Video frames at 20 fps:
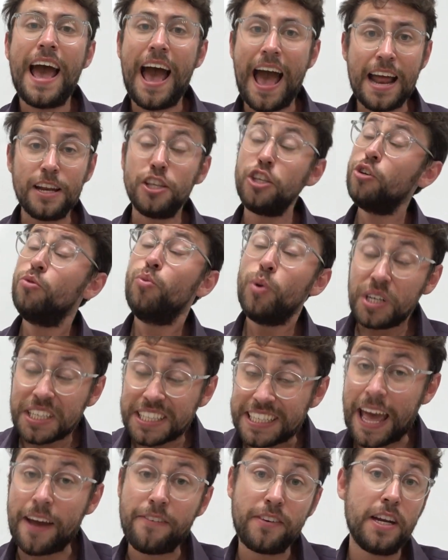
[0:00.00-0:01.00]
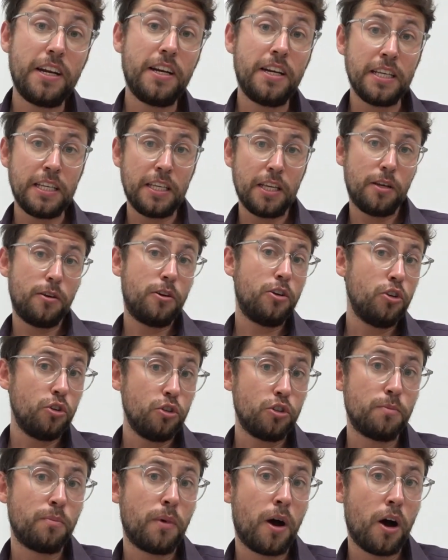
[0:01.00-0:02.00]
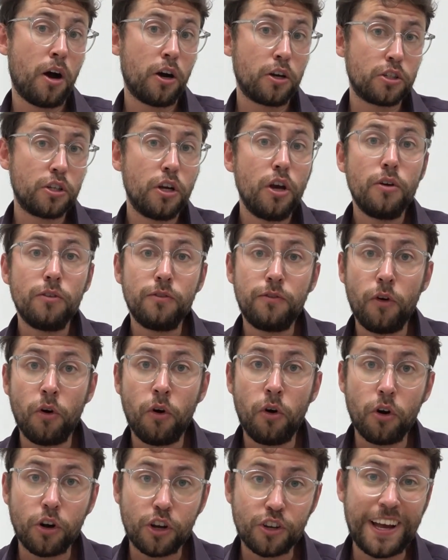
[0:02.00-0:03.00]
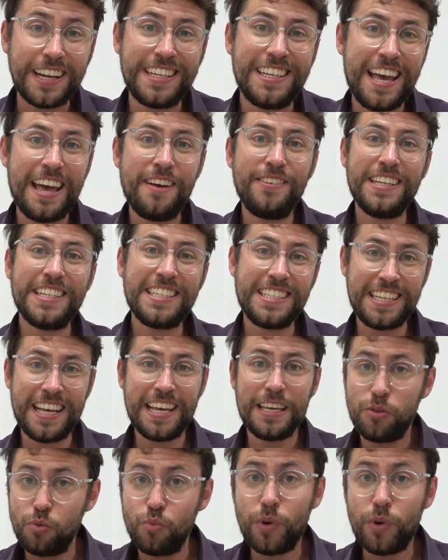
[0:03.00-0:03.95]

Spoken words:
and you will definitely lose marks for criterion C,